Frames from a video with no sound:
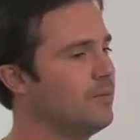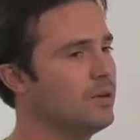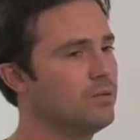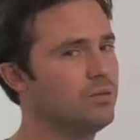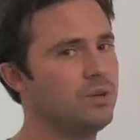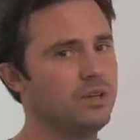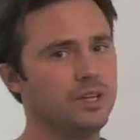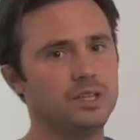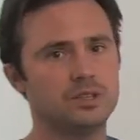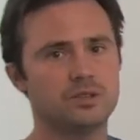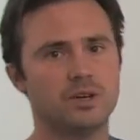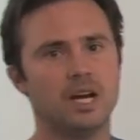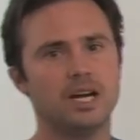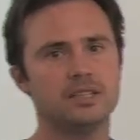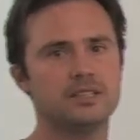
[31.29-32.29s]
we really
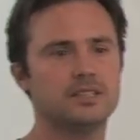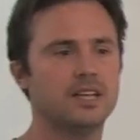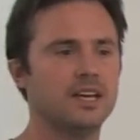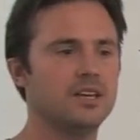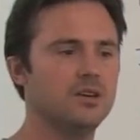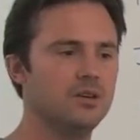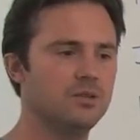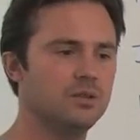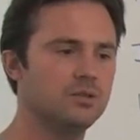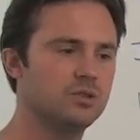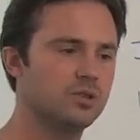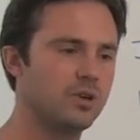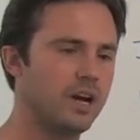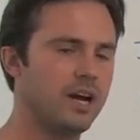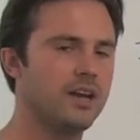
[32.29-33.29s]
stress that you
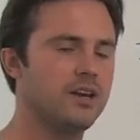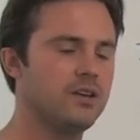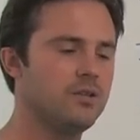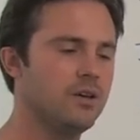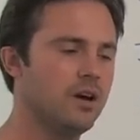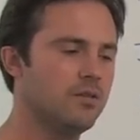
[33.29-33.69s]
try to